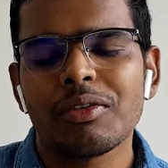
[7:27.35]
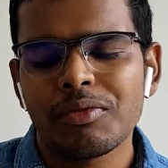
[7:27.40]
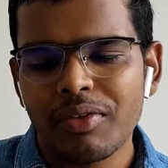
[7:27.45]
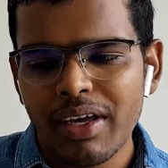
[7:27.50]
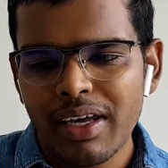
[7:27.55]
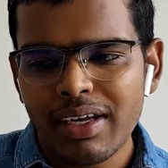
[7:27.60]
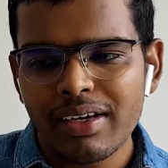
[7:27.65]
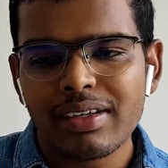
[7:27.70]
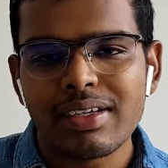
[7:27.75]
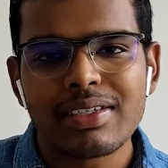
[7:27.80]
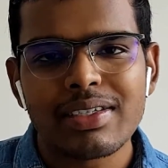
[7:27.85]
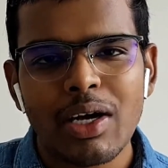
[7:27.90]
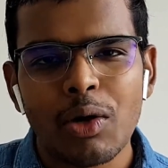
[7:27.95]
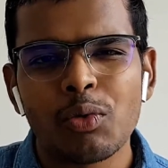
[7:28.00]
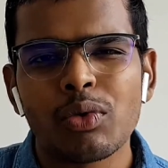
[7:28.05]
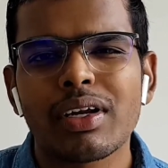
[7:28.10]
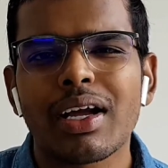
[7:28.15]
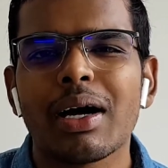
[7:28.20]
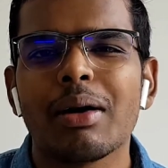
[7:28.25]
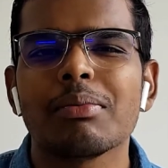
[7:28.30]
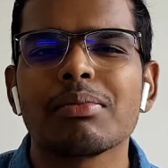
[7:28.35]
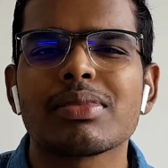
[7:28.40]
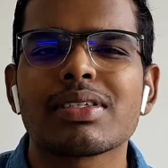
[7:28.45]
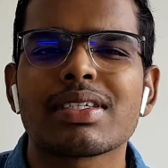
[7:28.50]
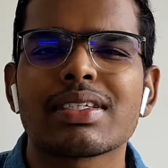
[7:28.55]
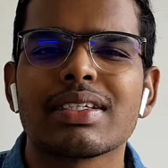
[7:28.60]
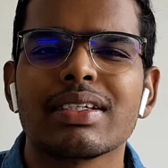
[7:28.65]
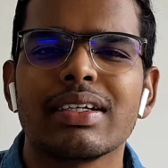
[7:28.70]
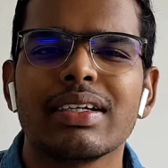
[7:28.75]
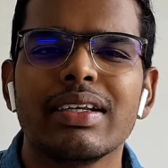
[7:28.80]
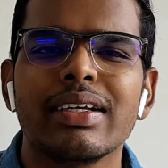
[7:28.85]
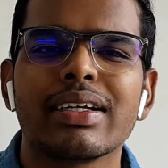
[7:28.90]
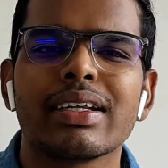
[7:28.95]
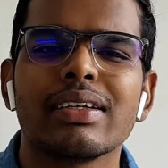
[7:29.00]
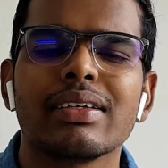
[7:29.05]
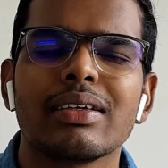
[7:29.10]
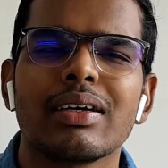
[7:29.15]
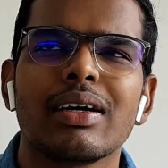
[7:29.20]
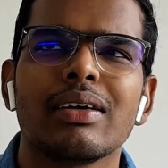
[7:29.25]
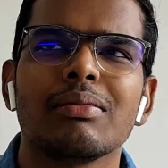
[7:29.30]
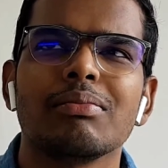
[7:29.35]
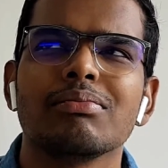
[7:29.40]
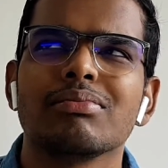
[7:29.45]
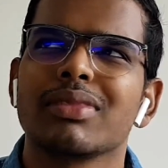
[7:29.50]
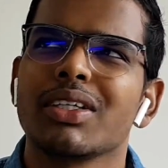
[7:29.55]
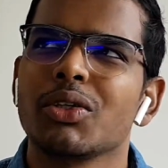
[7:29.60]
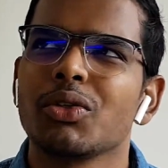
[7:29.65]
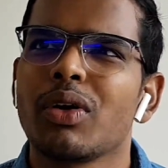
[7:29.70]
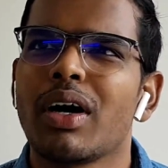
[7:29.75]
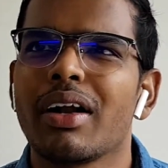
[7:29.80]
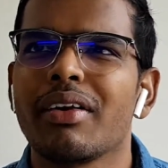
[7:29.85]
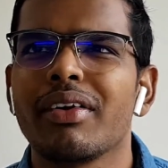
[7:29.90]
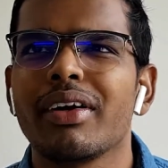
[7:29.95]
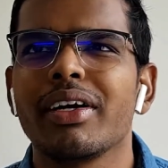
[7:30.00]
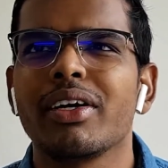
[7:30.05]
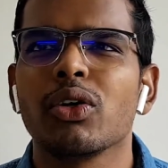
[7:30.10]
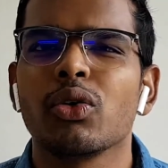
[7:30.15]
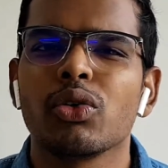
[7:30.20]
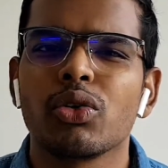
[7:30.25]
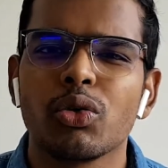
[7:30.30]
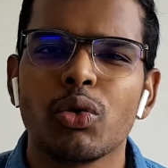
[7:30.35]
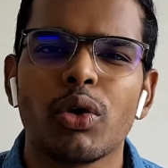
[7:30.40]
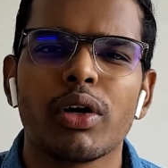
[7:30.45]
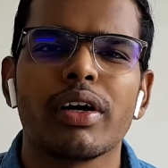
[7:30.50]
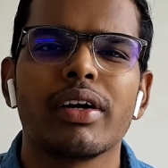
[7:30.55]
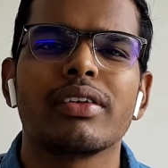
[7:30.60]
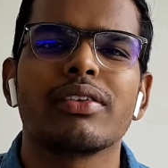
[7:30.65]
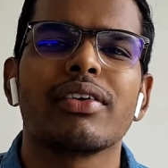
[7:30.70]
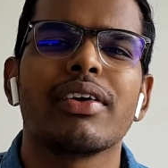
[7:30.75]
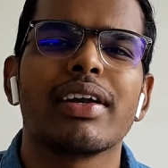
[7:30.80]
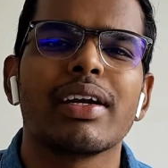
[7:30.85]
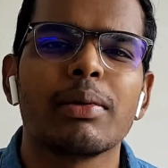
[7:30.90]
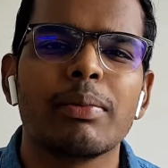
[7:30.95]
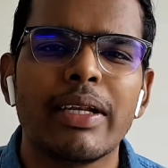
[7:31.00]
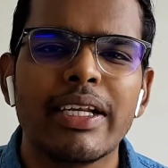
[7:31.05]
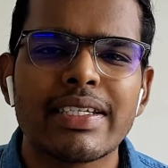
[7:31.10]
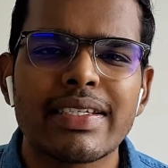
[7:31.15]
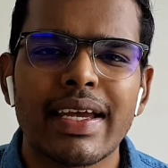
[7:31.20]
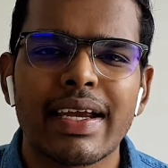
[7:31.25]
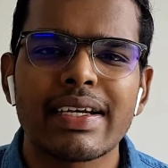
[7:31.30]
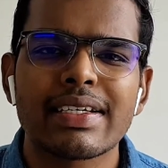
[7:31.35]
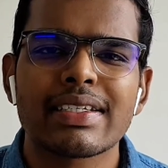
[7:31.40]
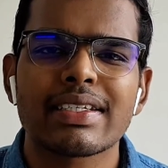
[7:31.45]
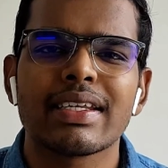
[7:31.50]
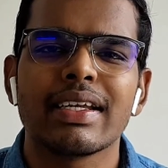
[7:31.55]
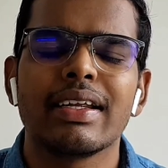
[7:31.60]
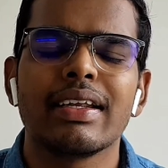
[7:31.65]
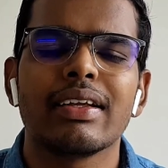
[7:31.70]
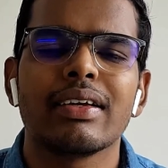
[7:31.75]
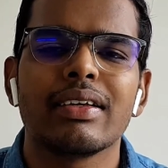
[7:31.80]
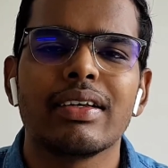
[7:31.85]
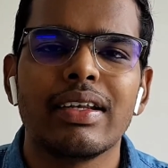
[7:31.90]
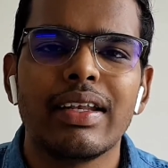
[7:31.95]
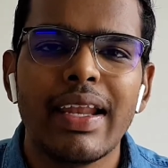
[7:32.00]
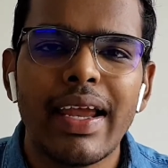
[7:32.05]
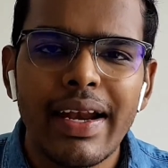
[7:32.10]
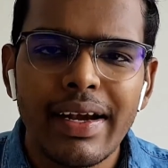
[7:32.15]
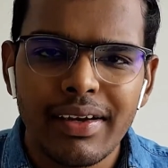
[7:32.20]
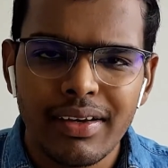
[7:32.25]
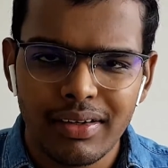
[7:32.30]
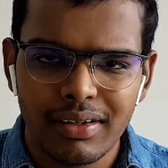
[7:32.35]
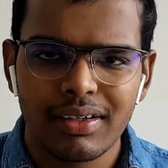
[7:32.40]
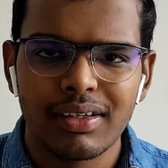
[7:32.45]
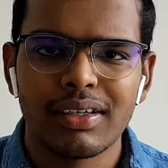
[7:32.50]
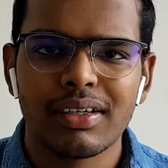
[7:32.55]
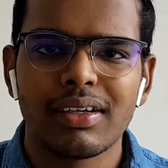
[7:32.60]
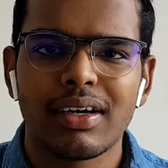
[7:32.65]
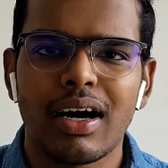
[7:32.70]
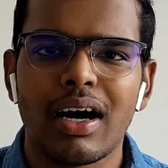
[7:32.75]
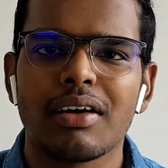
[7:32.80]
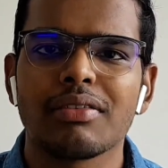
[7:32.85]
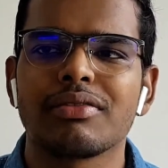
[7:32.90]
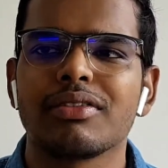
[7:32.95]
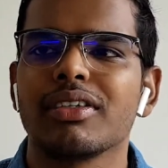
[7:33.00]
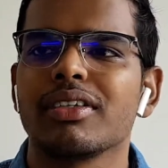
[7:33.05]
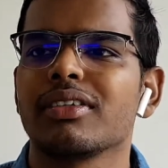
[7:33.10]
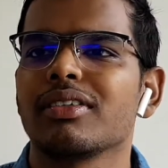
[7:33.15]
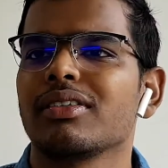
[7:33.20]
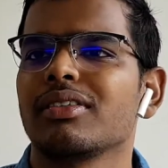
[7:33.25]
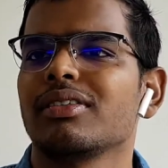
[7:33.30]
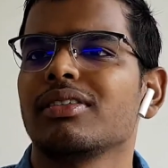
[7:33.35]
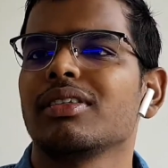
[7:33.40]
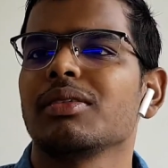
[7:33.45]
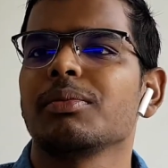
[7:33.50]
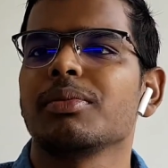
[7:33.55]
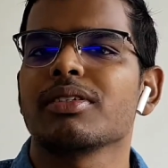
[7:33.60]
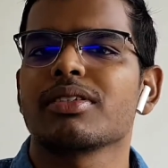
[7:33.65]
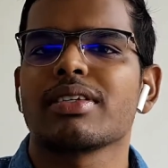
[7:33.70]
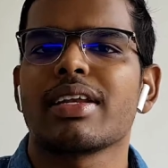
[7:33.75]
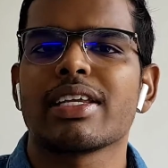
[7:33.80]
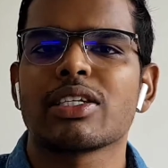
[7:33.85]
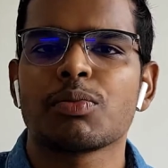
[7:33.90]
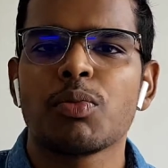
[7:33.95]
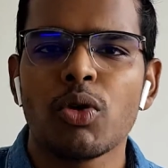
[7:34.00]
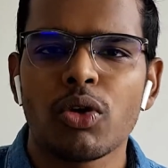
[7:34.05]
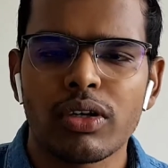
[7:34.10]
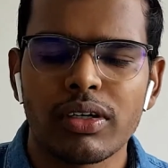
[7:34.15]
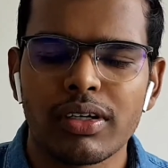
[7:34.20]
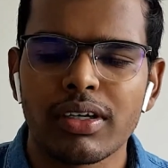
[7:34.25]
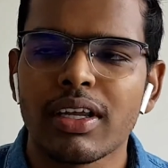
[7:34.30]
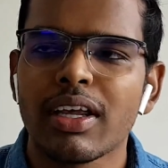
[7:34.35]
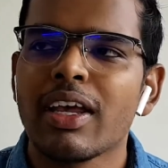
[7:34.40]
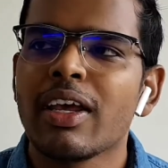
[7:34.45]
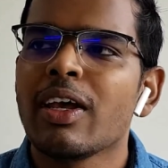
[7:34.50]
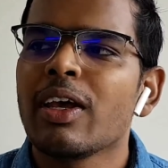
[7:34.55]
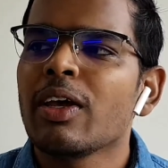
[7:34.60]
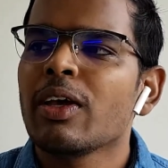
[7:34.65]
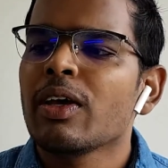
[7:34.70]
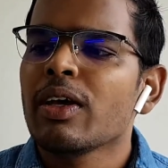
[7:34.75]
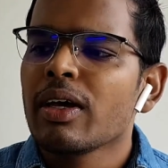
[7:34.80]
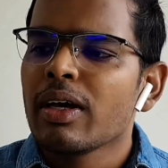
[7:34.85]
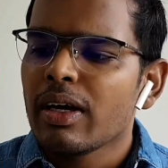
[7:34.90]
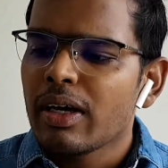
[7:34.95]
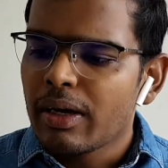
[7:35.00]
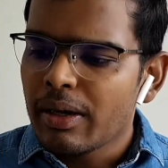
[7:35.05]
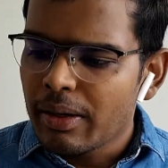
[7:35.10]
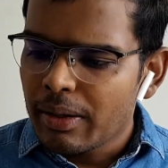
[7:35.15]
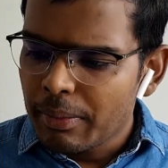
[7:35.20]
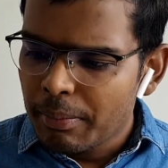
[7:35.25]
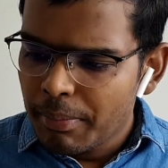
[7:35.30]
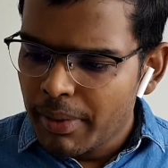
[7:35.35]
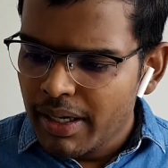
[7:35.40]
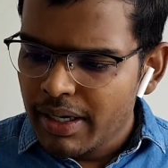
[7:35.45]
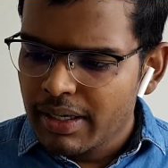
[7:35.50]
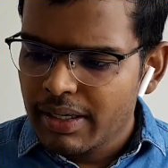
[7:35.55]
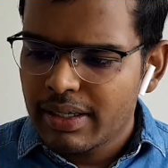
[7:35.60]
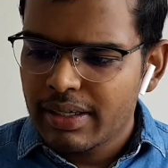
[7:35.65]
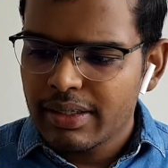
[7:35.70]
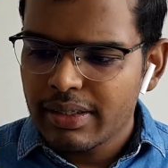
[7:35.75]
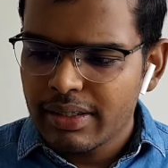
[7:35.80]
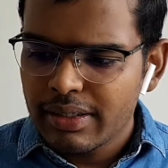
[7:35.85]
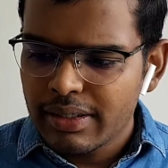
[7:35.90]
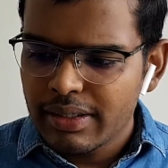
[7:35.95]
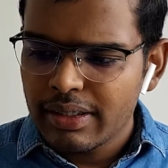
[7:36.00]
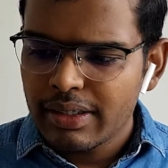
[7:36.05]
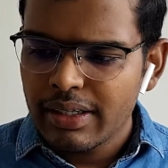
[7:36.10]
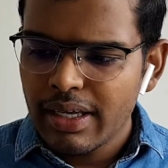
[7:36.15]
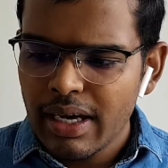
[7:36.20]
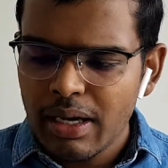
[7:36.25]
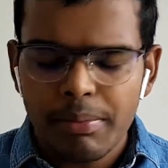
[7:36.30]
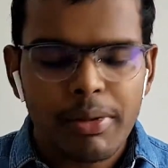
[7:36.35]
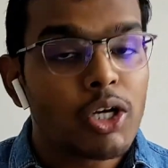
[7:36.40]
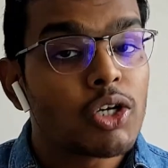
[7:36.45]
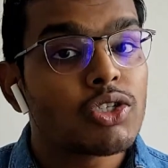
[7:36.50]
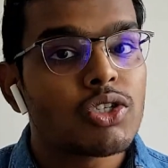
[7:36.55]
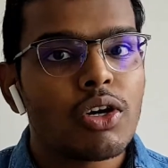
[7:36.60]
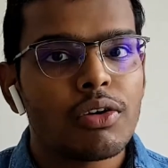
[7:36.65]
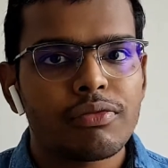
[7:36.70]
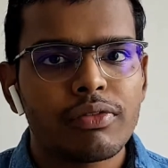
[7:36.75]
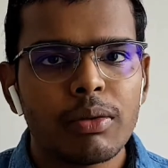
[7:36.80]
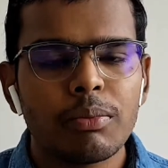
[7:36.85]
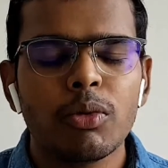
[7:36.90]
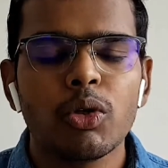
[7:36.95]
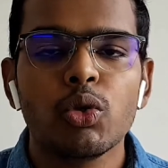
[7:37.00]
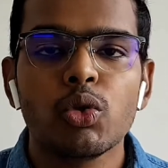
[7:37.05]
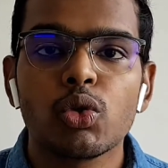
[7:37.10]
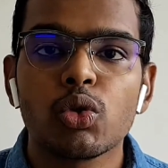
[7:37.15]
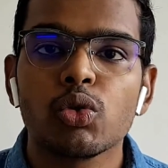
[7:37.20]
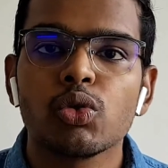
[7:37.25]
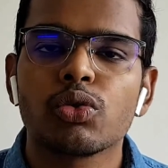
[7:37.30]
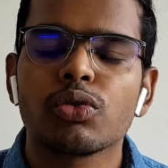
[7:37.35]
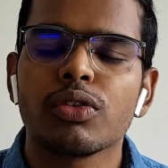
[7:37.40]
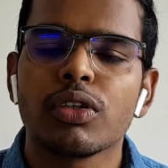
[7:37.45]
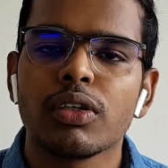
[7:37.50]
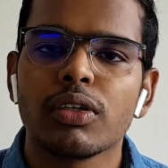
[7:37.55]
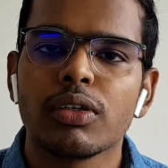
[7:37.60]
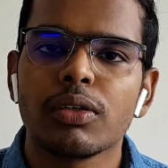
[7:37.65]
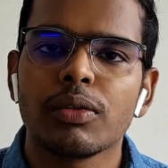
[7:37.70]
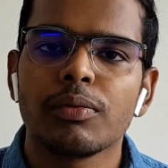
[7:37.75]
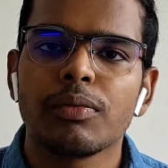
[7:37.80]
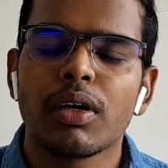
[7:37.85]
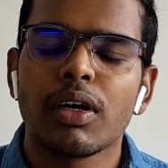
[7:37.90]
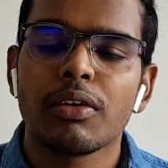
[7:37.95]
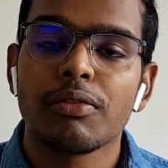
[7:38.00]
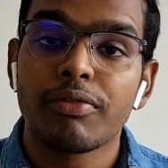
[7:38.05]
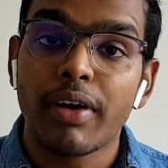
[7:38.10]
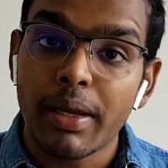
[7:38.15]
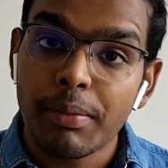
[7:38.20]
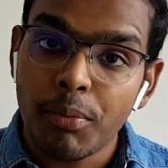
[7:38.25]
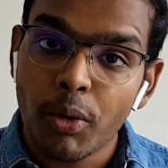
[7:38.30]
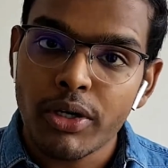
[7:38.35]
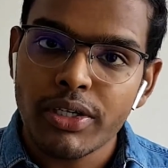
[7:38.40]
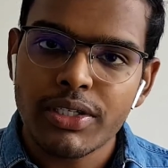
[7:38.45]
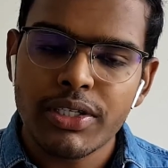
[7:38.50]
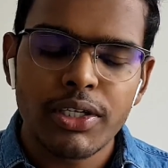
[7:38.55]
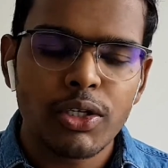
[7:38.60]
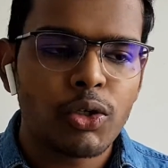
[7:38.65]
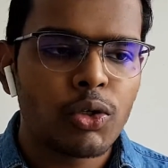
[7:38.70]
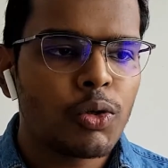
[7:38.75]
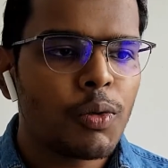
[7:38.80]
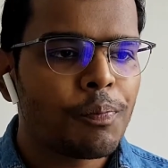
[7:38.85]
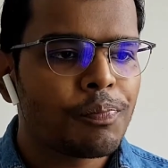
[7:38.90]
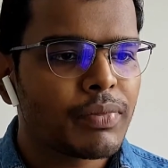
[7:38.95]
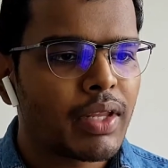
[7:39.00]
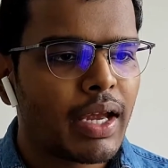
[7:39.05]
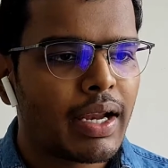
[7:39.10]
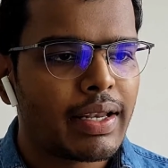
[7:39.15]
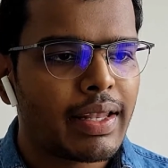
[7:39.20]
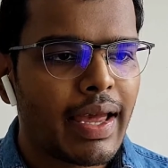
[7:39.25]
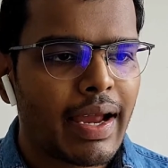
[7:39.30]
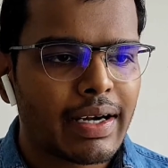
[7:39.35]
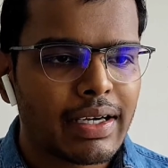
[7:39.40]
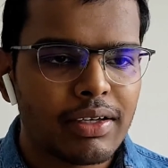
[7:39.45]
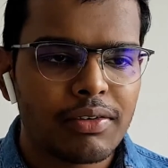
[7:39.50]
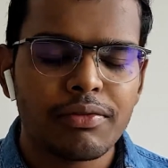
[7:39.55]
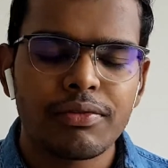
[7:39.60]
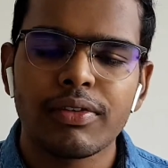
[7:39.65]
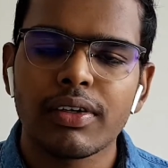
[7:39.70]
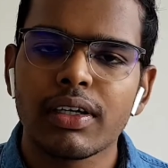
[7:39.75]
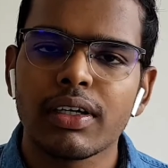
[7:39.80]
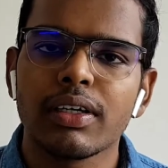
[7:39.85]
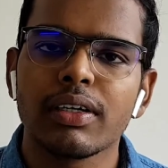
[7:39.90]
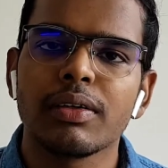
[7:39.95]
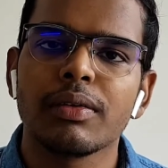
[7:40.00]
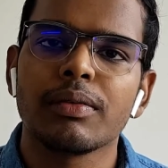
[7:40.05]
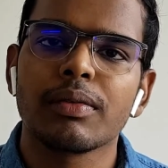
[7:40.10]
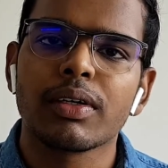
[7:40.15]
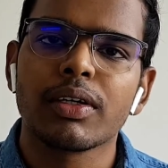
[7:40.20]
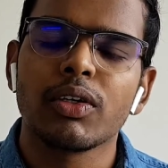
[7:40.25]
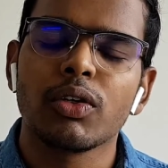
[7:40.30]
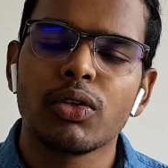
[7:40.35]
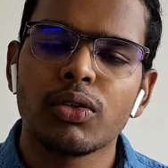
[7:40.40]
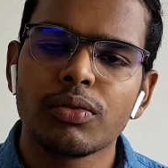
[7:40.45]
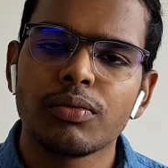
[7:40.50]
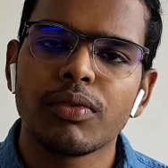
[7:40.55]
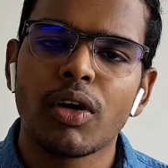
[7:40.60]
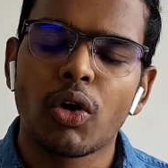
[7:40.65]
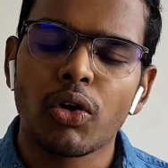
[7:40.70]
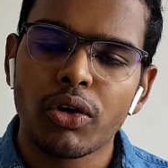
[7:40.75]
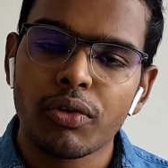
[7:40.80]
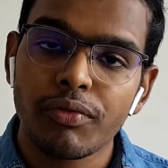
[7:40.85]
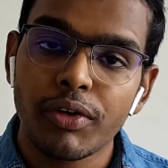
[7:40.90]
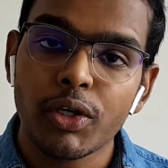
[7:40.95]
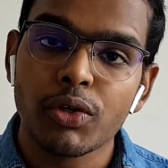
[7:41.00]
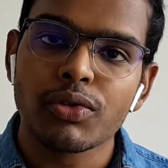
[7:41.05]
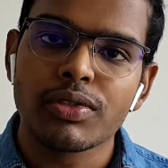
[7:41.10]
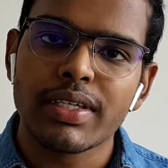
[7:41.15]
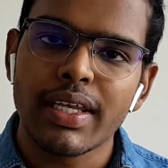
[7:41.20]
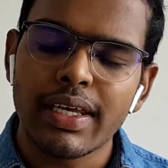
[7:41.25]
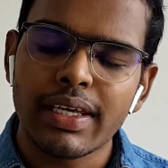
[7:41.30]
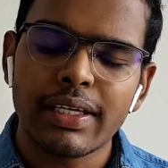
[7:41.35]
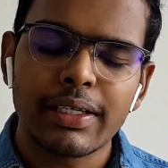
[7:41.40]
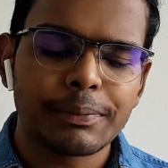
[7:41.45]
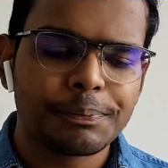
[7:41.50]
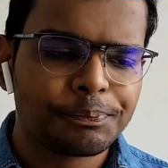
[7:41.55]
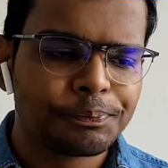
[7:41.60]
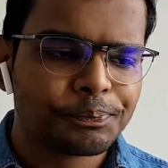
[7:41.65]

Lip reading: where the sound comes a little 100 to 200 300 milliseconds later after the person has spoken. But yeah, because of the Bluetooth 5.0 and the active audio video sync,